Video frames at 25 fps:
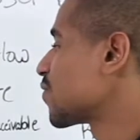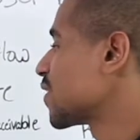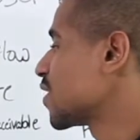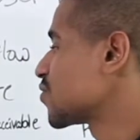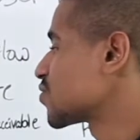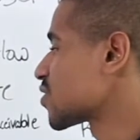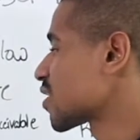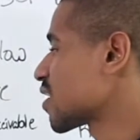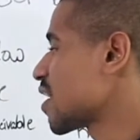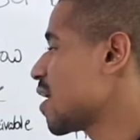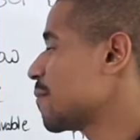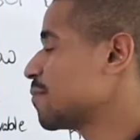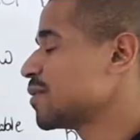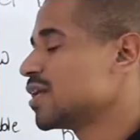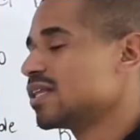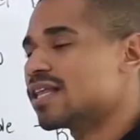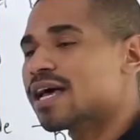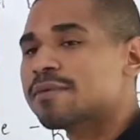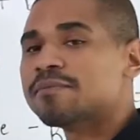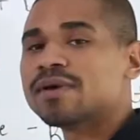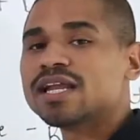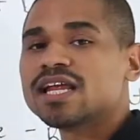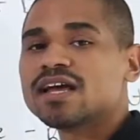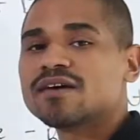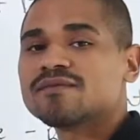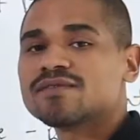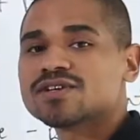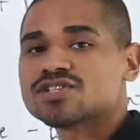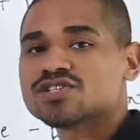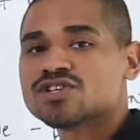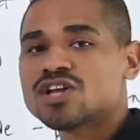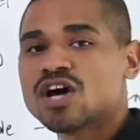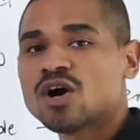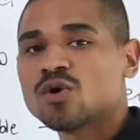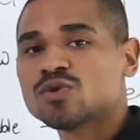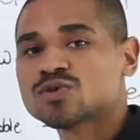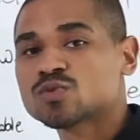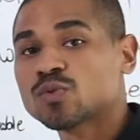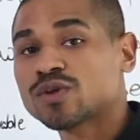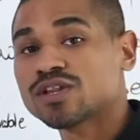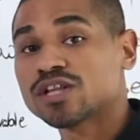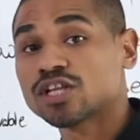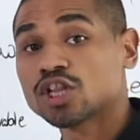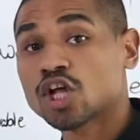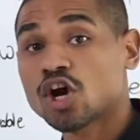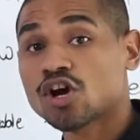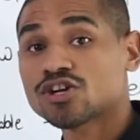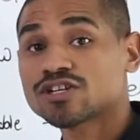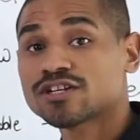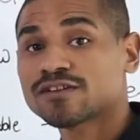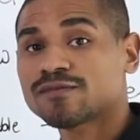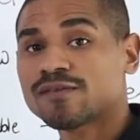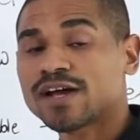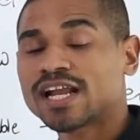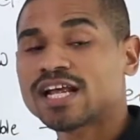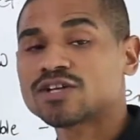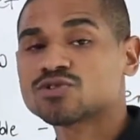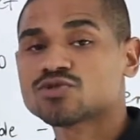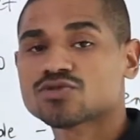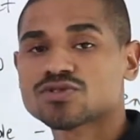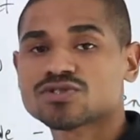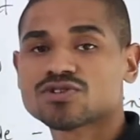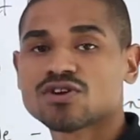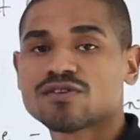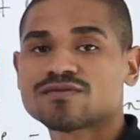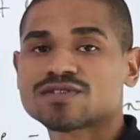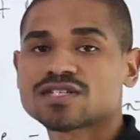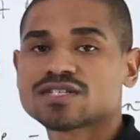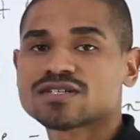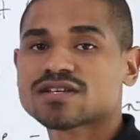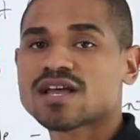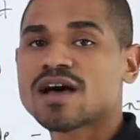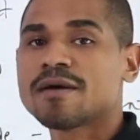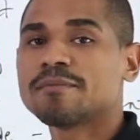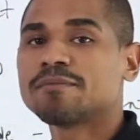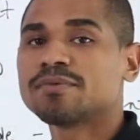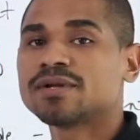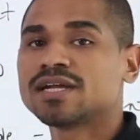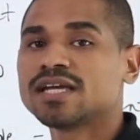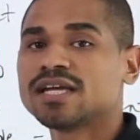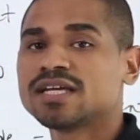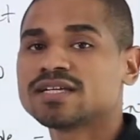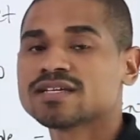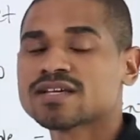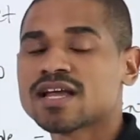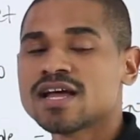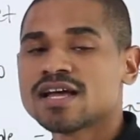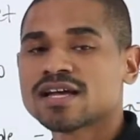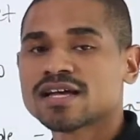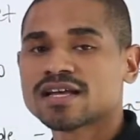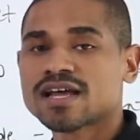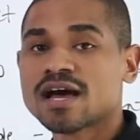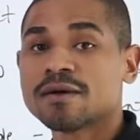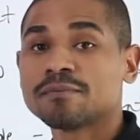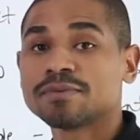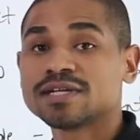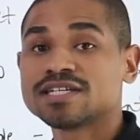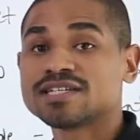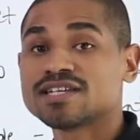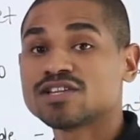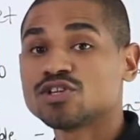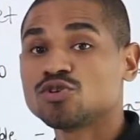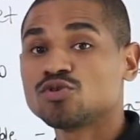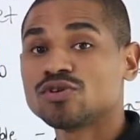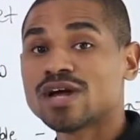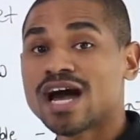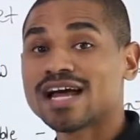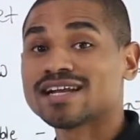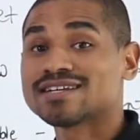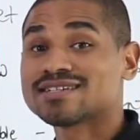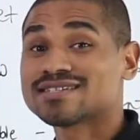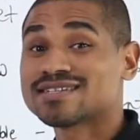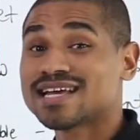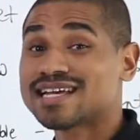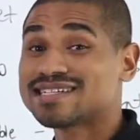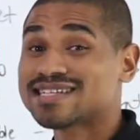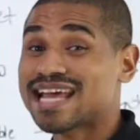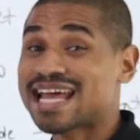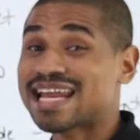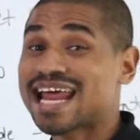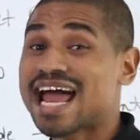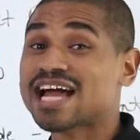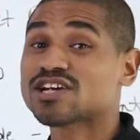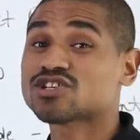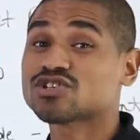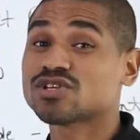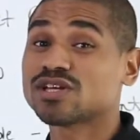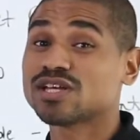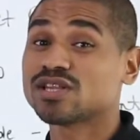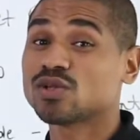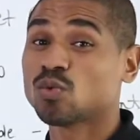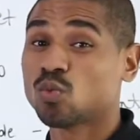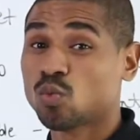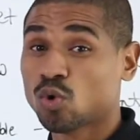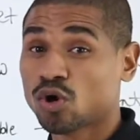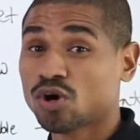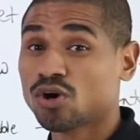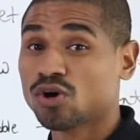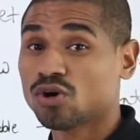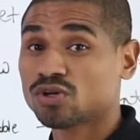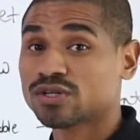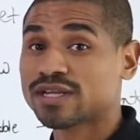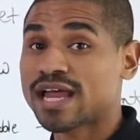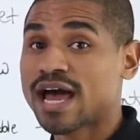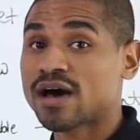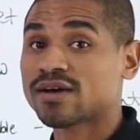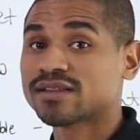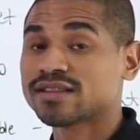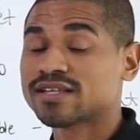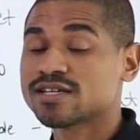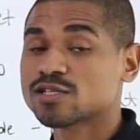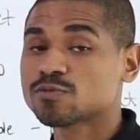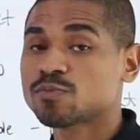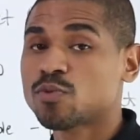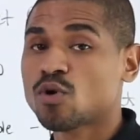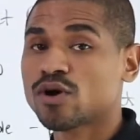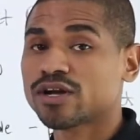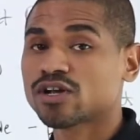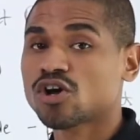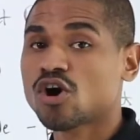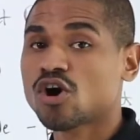there's a company that many of us know. It's one of the largest financial services companies in the United States and actually the world now at this point,